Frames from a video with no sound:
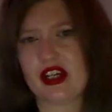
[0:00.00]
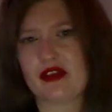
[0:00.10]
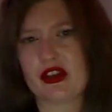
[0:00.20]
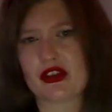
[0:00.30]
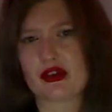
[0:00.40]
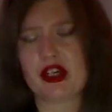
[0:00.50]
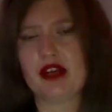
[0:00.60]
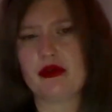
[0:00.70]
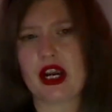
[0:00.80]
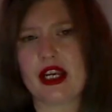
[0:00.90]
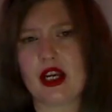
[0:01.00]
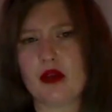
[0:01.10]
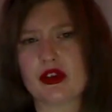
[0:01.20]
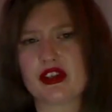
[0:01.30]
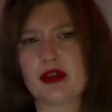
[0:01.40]
of the screenwriting
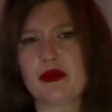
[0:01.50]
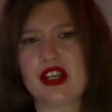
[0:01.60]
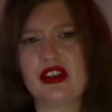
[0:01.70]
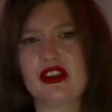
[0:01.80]
was something